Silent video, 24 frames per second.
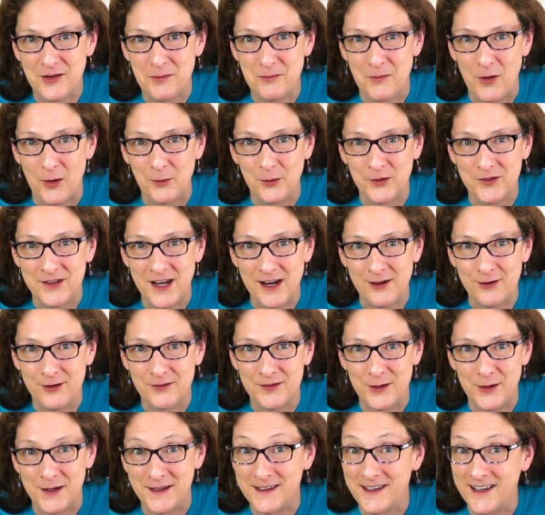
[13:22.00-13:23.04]
from Mobile Tech
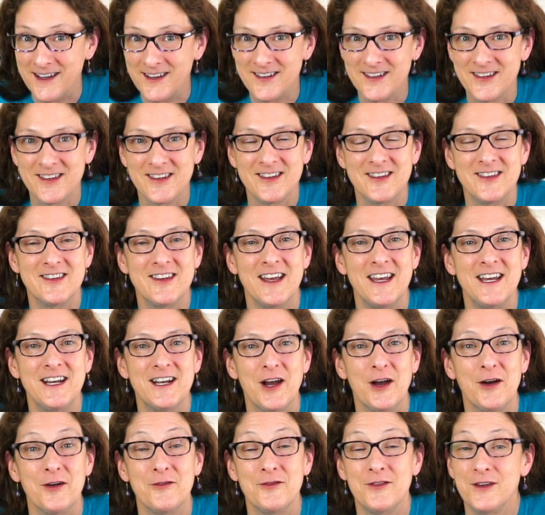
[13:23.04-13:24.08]
Review, and that's the state
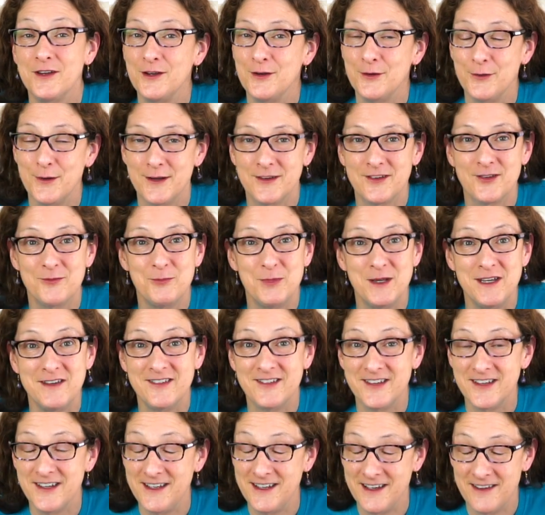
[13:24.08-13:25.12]
of U S B
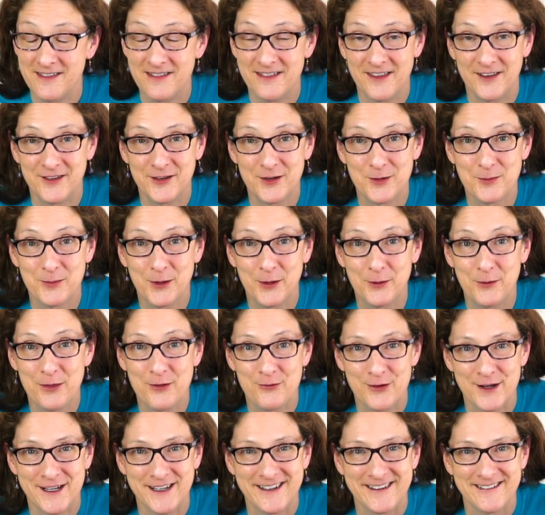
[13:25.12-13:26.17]
C and Thunderbolt
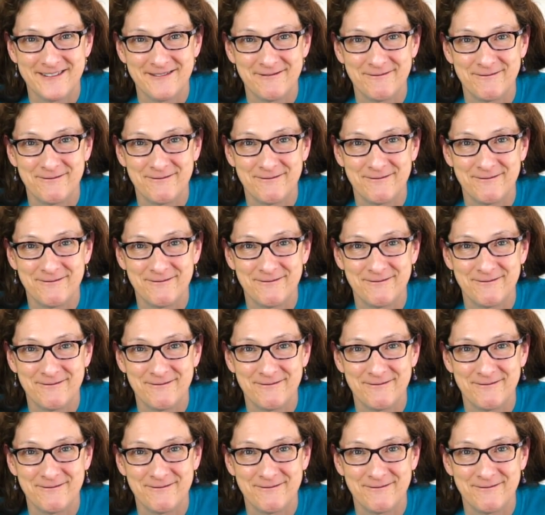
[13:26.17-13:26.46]
three.